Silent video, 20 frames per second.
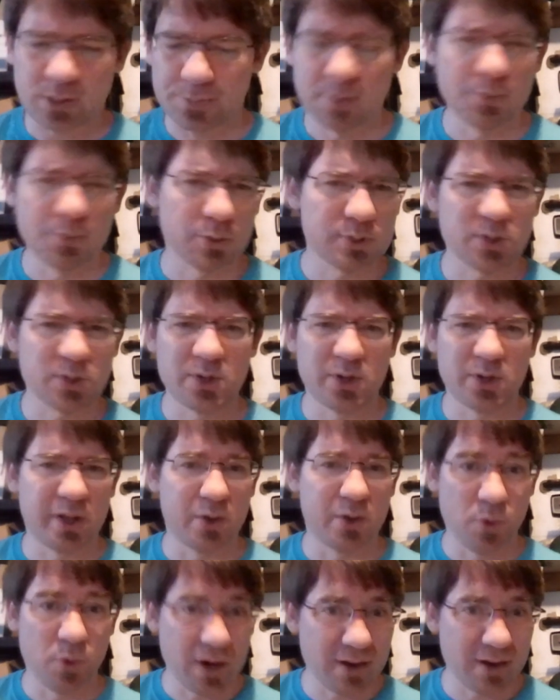People are certainly
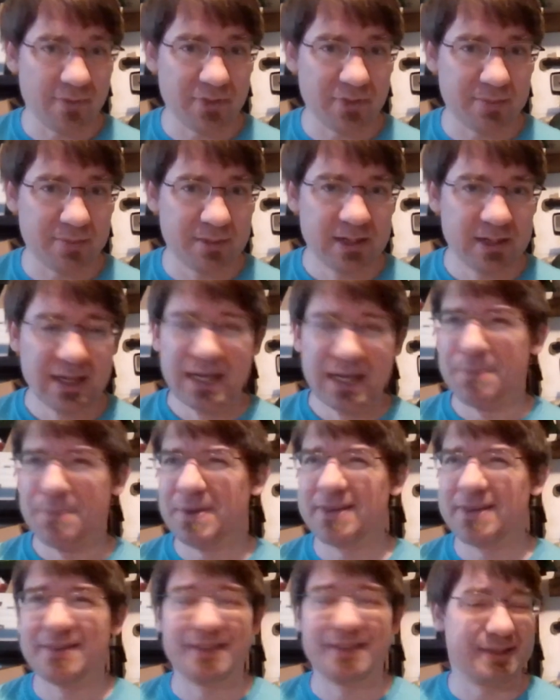aware of them,
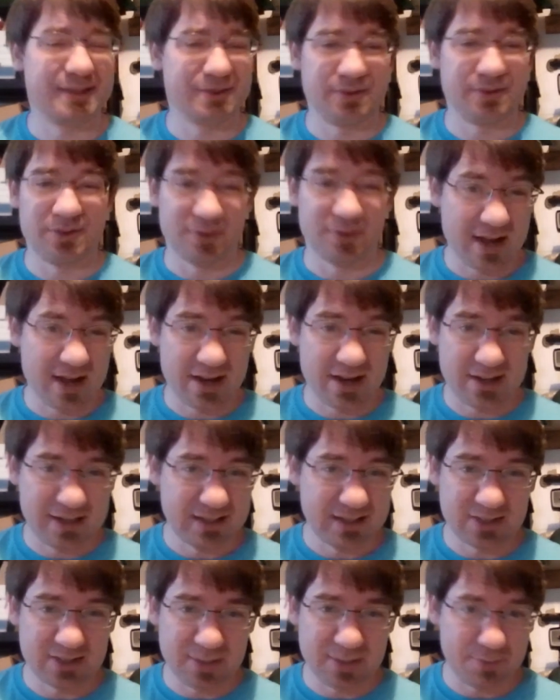but they're not
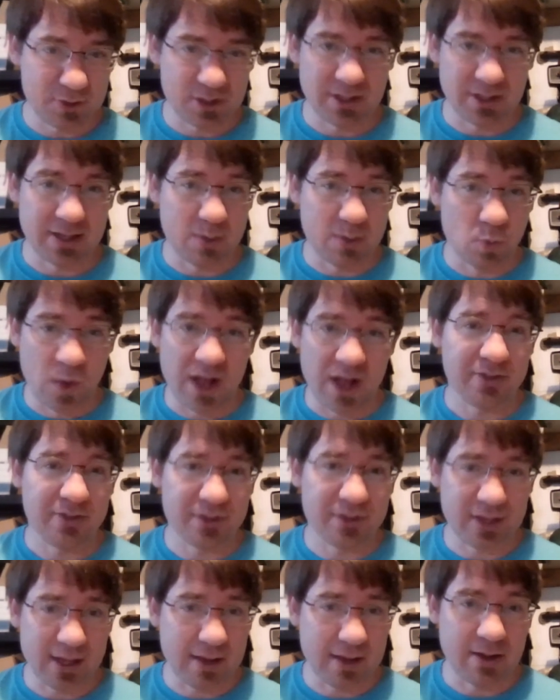exceptionally
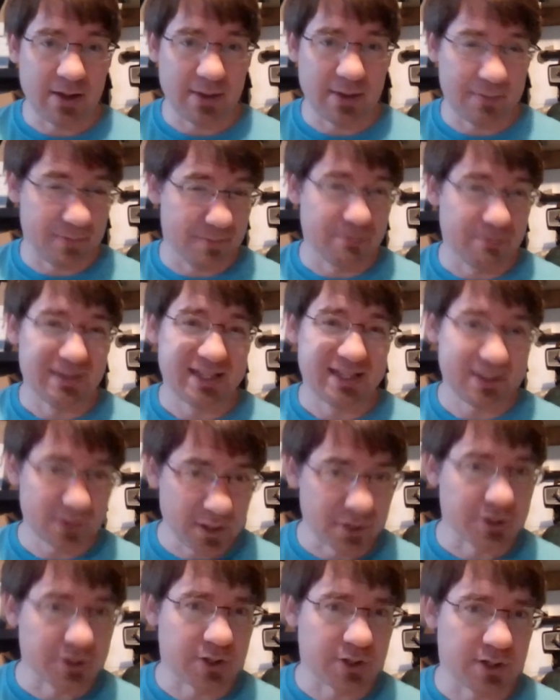wealthy in
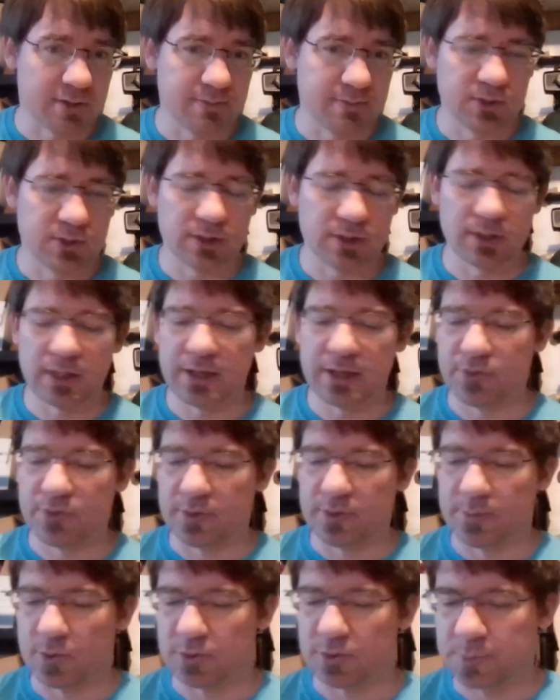material terms for
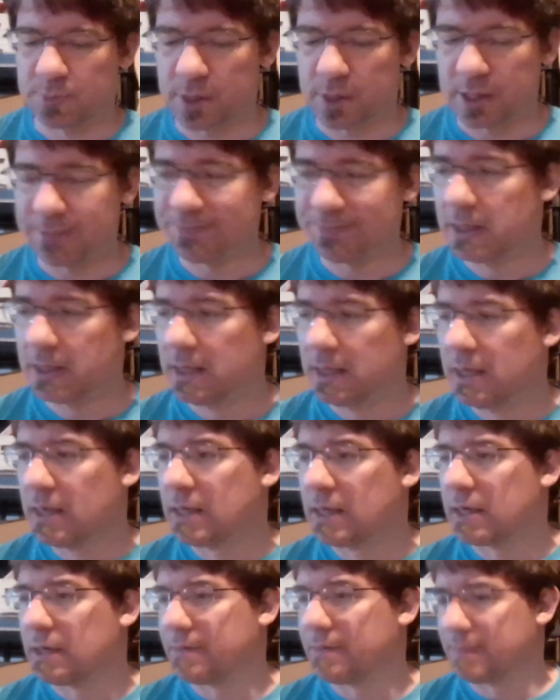the most part.
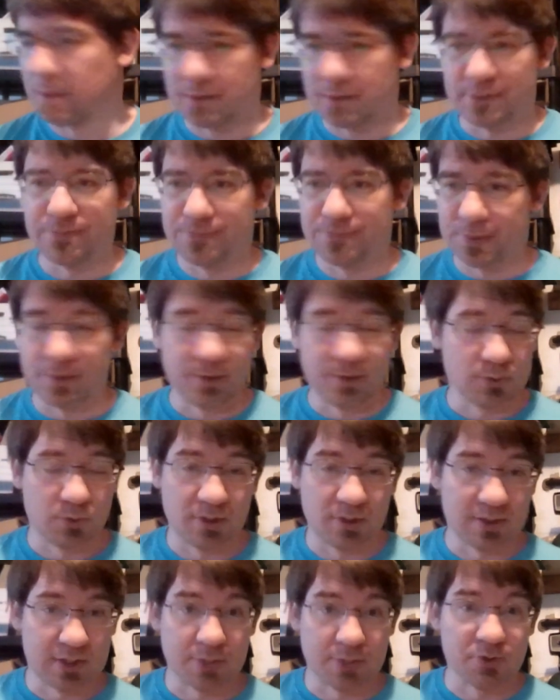I guess with
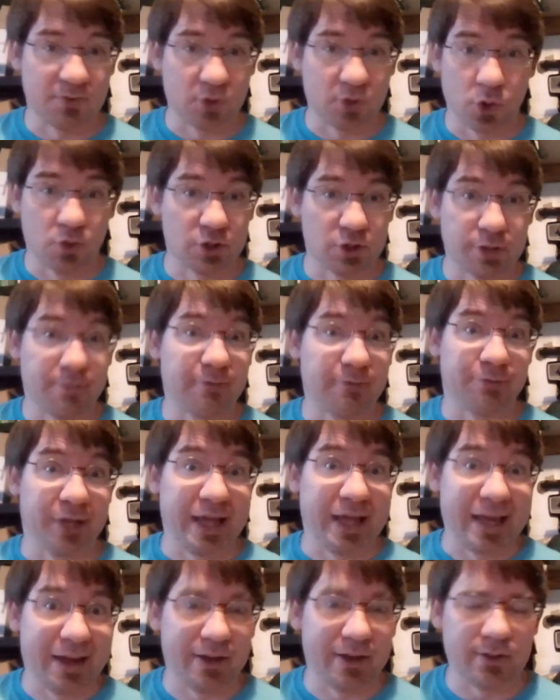the exception of the ownership of
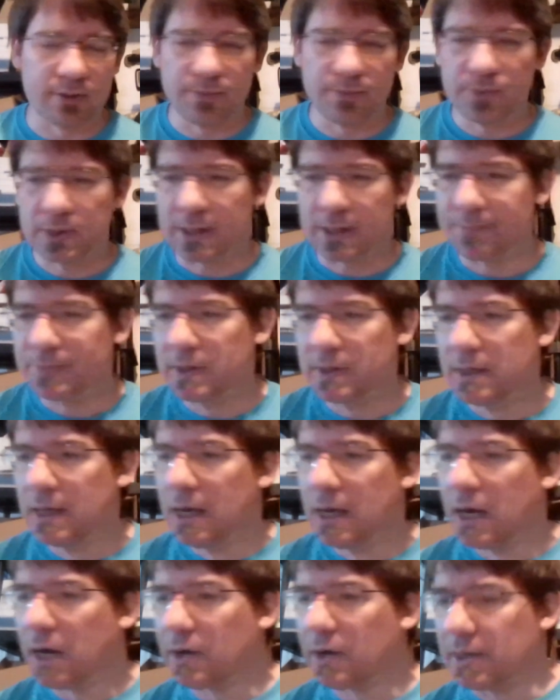land. Okay.
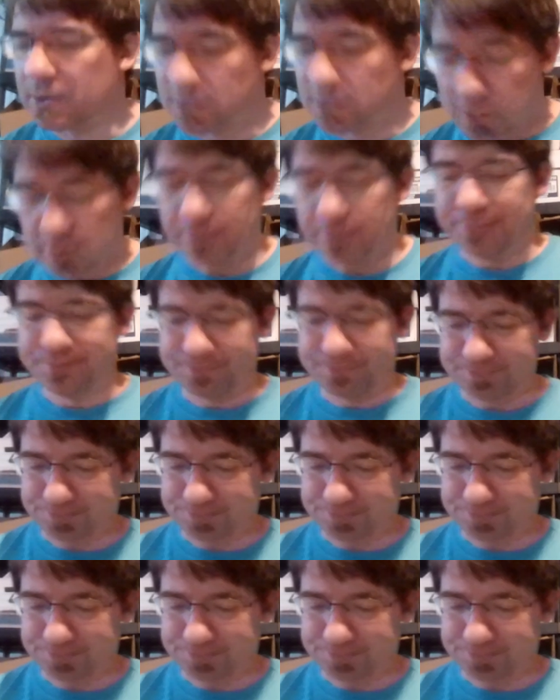All right, so